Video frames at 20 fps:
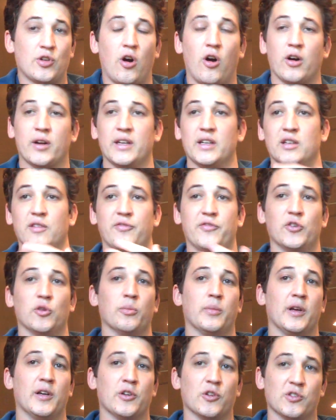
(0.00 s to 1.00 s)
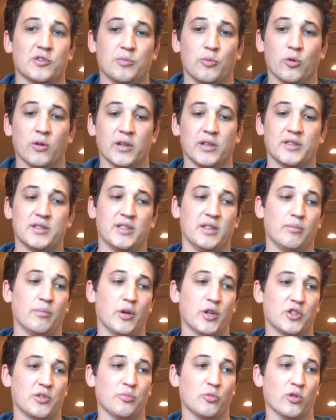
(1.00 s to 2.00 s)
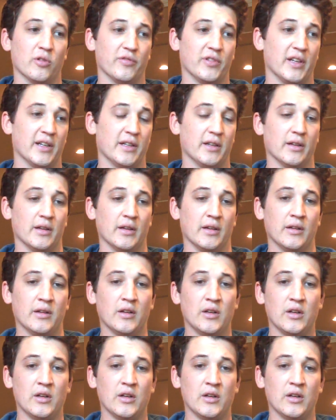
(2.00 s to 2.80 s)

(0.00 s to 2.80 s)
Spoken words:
talking to filmmakers more, and it's in much more of like a